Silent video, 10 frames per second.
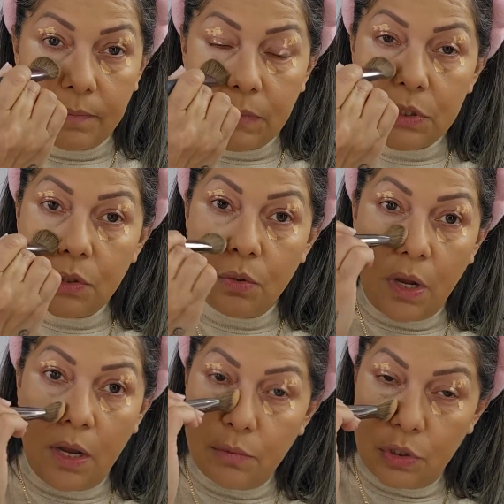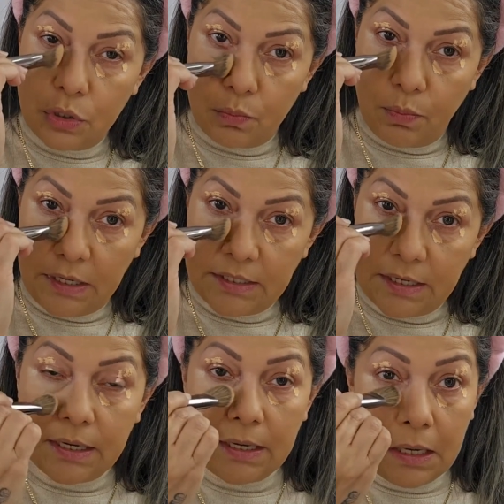So I'm just blending
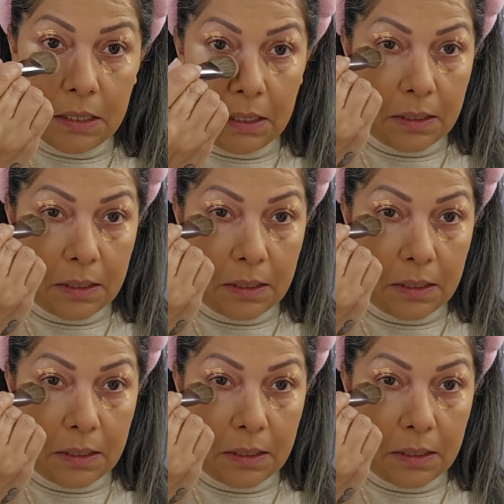it in